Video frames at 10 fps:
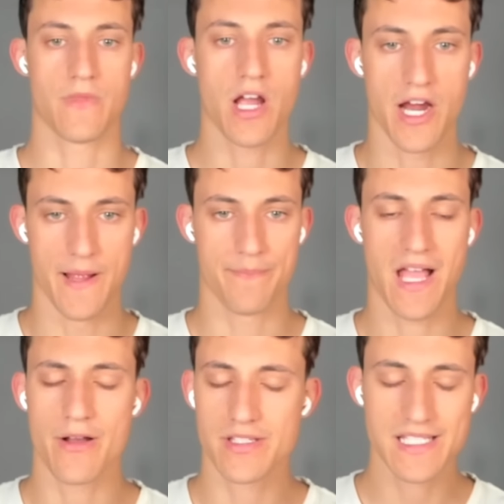Alright,
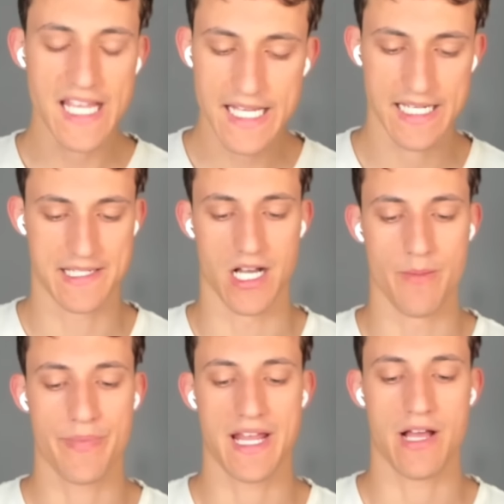I was taking a
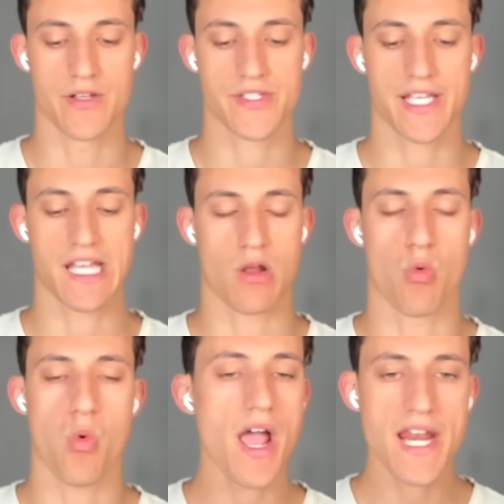dump, and I was like,
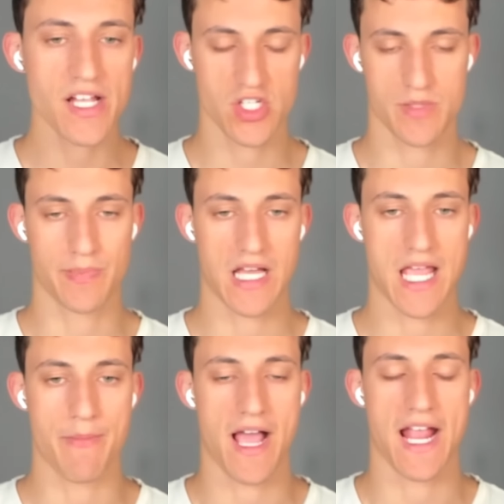why not just
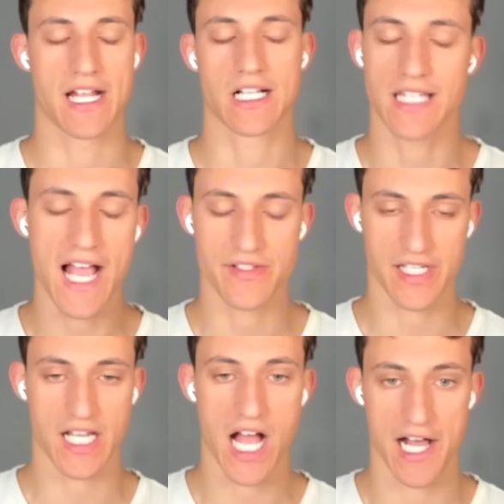play my
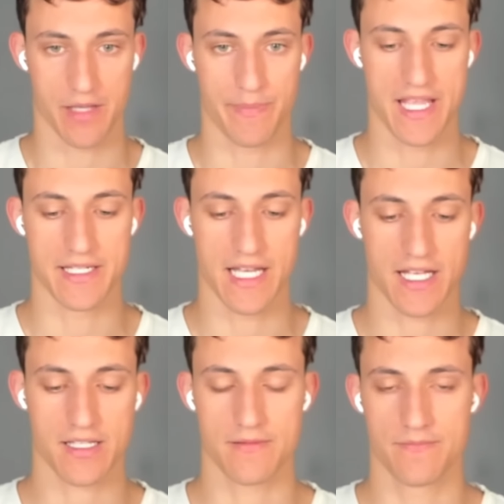classic hog bait
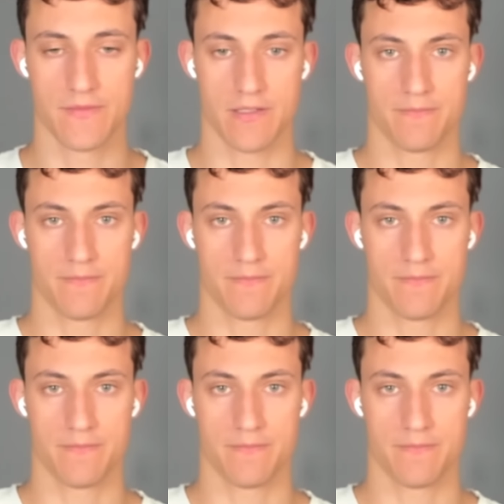deck? No.